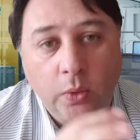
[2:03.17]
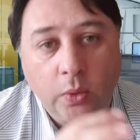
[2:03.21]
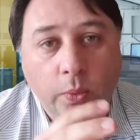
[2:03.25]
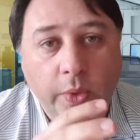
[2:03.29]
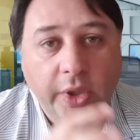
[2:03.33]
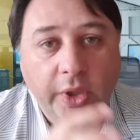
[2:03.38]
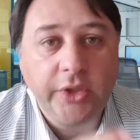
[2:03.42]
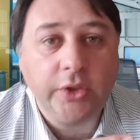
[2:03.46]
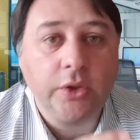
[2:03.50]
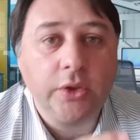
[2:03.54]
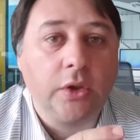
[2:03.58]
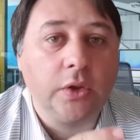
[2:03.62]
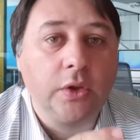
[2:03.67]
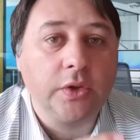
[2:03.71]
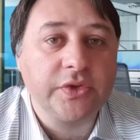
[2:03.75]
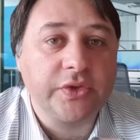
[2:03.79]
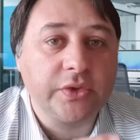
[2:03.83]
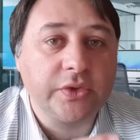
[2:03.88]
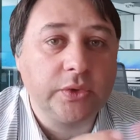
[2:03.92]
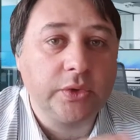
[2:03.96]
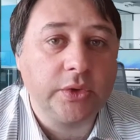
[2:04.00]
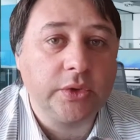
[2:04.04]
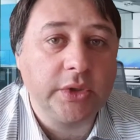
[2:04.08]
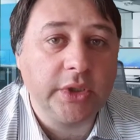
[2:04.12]
when you
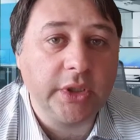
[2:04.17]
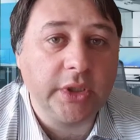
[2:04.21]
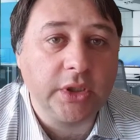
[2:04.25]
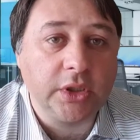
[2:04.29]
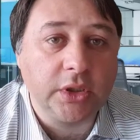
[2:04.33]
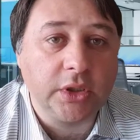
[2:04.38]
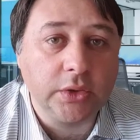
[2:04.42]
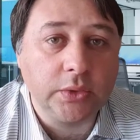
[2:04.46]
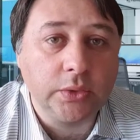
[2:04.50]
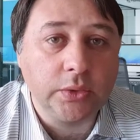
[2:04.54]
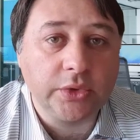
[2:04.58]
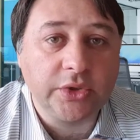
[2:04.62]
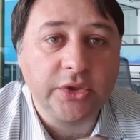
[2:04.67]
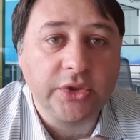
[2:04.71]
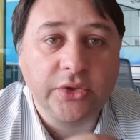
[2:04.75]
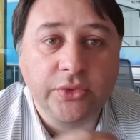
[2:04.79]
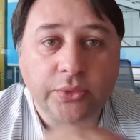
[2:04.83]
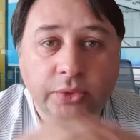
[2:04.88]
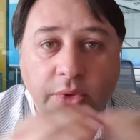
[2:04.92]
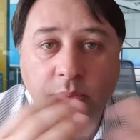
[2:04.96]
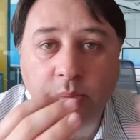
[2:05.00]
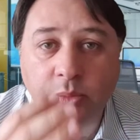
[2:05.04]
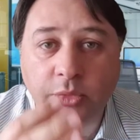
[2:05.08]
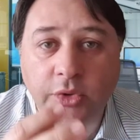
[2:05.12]
also include
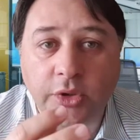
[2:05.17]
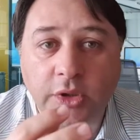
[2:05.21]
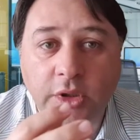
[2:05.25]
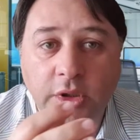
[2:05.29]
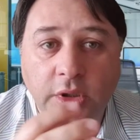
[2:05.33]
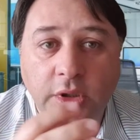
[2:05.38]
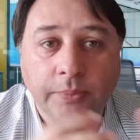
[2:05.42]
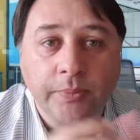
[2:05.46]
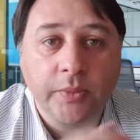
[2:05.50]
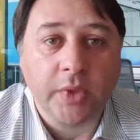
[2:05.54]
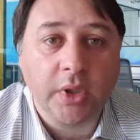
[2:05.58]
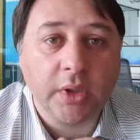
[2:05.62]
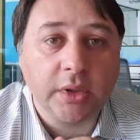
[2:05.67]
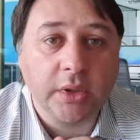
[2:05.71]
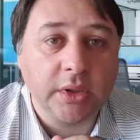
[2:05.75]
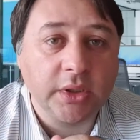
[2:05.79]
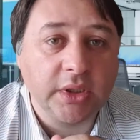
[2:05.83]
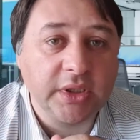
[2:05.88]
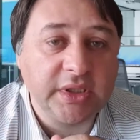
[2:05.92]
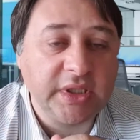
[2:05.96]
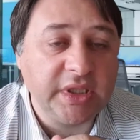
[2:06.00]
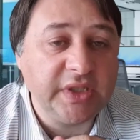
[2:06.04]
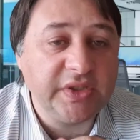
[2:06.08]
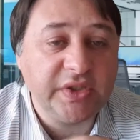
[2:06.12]
Trimble
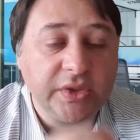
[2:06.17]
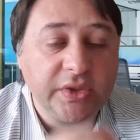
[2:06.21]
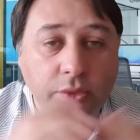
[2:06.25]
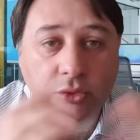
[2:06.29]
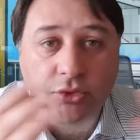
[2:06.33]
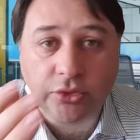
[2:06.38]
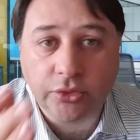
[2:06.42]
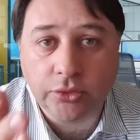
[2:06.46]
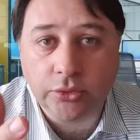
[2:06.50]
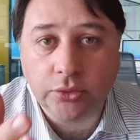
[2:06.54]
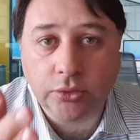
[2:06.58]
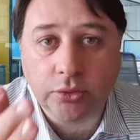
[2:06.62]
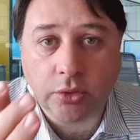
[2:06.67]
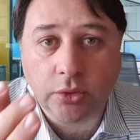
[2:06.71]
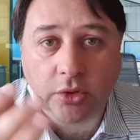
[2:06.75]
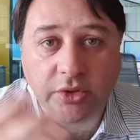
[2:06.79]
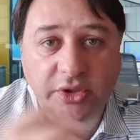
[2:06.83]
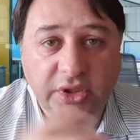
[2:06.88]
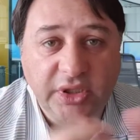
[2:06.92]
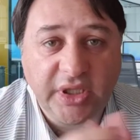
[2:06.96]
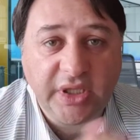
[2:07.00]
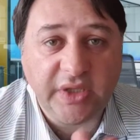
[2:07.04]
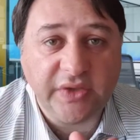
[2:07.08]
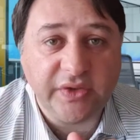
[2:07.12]
T02 or
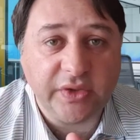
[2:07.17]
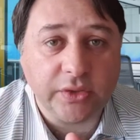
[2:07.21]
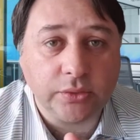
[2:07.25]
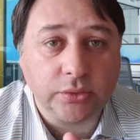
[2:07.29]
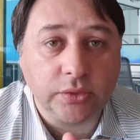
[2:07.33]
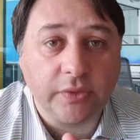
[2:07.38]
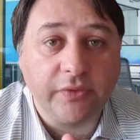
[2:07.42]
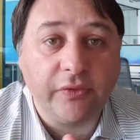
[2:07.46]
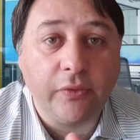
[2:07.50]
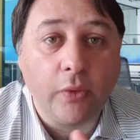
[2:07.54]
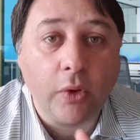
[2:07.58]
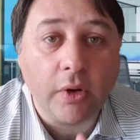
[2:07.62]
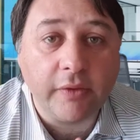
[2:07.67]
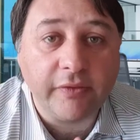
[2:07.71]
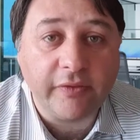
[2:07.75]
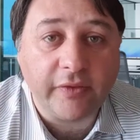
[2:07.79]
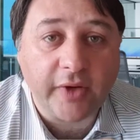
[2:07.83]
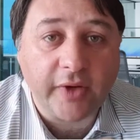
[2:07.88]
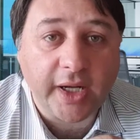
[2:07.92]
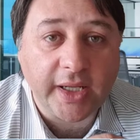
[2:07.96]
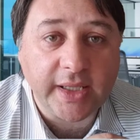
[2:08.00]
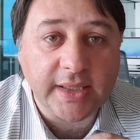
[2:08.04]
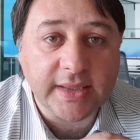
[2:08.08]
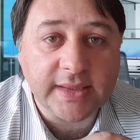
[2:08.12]
T04
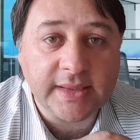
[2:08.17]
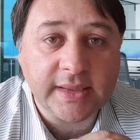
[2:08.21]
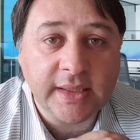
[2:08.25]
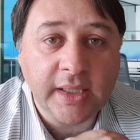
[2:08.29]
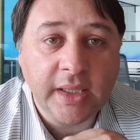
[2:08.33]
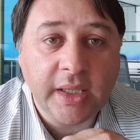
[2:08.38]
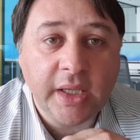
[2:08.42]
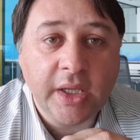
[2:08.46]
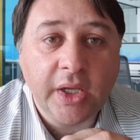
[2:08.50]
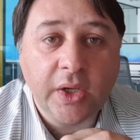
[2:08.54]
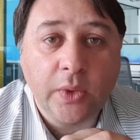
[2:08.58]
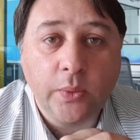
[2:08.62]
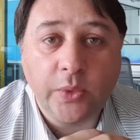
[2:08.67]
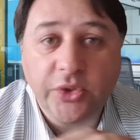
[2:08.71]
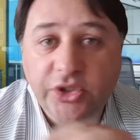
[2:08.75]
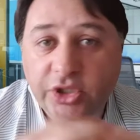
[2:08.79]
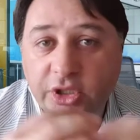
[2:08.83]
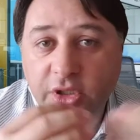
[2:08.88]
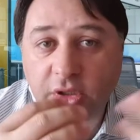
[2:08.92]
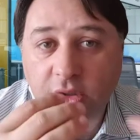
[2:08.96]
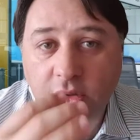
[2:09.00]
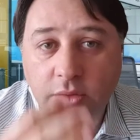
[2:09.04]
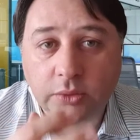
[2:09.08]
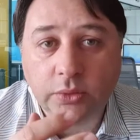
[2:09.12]
files, which
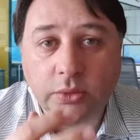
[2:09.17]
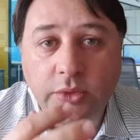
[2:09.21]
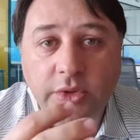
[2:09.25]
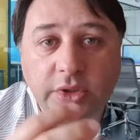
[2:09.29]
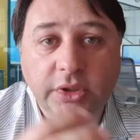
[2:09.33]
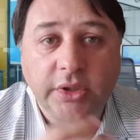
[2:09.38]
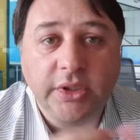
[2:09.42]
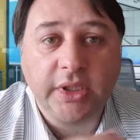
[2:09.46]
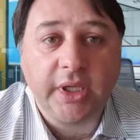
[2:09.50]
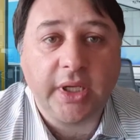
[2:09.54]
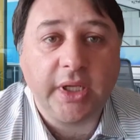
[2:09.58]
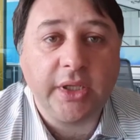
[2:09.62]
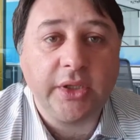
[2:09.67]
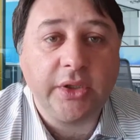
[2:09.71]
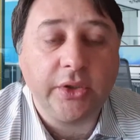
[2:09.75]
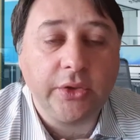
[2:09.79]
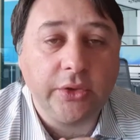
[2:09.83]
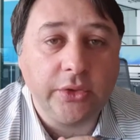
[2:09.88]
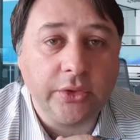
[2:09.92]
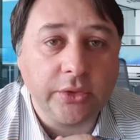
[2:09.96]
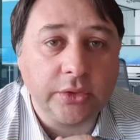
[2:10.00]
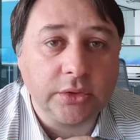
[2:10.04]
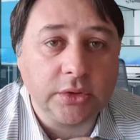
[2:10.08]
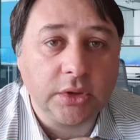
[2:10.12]
include then
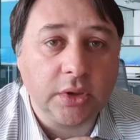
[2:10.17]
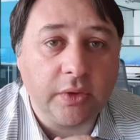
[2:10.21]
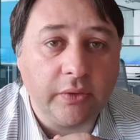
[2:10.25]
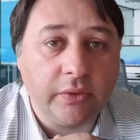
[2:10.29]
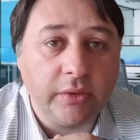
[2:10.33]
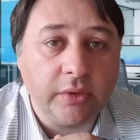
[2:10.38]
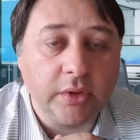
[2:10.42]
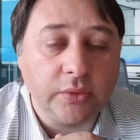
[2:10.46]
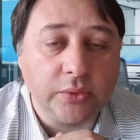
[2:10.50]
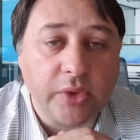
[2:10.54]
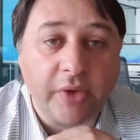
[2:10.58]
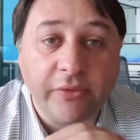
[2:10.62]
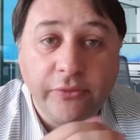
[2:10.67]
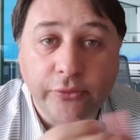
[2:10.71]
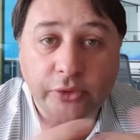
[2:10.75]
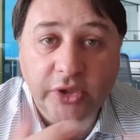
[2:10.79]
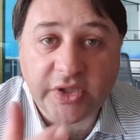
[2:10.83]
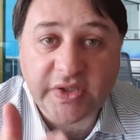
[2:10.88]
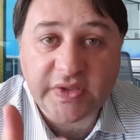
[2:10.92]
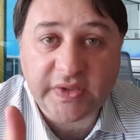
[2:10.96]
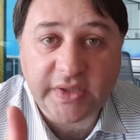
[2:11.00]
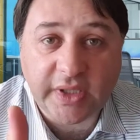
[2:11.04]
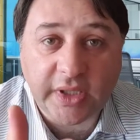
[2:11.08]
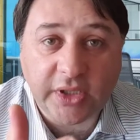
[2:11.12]
your
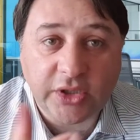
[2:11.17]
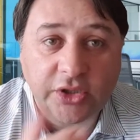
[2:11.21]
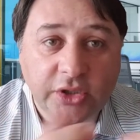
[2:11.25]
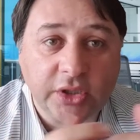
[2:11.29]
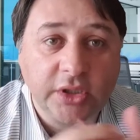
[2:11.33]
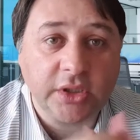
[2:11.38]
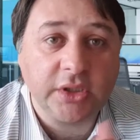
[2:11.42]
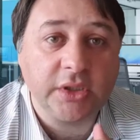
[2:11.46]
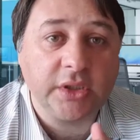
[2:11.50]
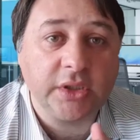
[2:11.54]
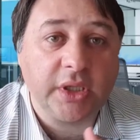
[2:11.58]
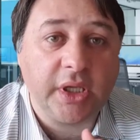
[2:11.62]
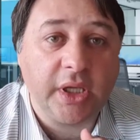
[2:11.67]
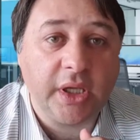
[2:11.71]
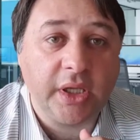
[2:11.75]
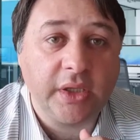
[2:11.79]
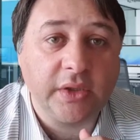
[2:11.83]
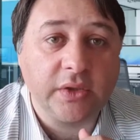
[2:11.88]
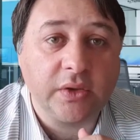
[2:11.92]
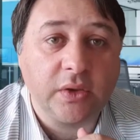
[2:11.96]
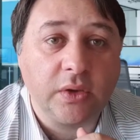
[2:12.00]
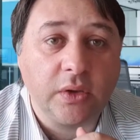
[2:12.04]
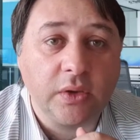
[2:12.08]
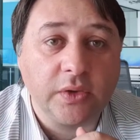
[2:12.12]
reference station
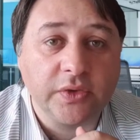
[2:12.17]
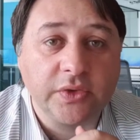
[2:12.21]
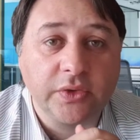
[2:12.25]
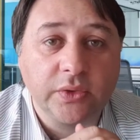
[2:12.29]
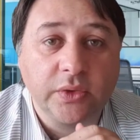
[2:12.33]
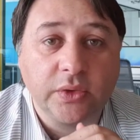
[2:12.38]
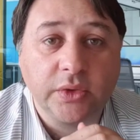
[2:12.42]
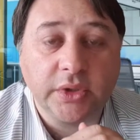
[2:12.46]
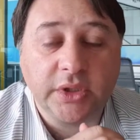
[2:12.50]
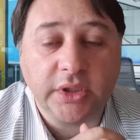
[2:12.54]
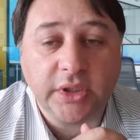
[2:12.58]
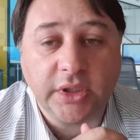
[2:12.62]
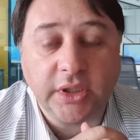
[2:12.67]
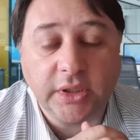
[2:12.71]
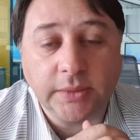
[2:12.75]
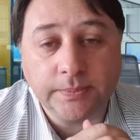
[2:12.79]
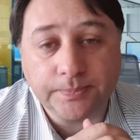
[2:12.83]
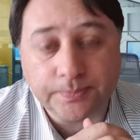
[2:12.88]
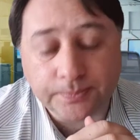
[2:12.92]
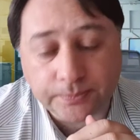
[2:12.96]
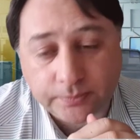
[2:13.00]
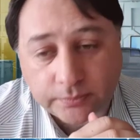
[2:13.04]
and also the